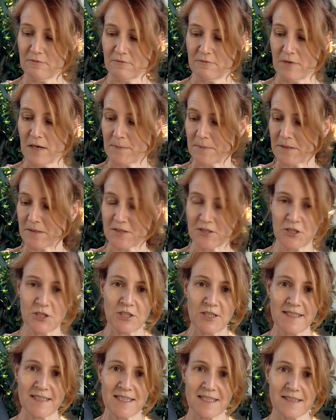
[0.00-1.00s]
rubber
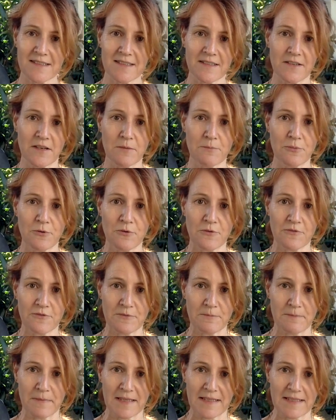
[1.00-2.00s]
sheeting that I bought
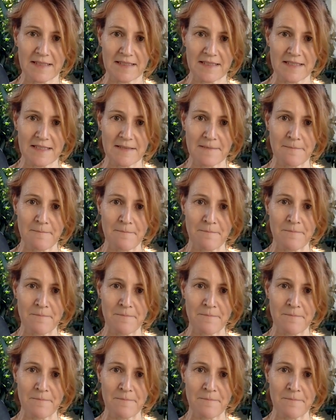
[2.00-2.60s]
from Bunnings.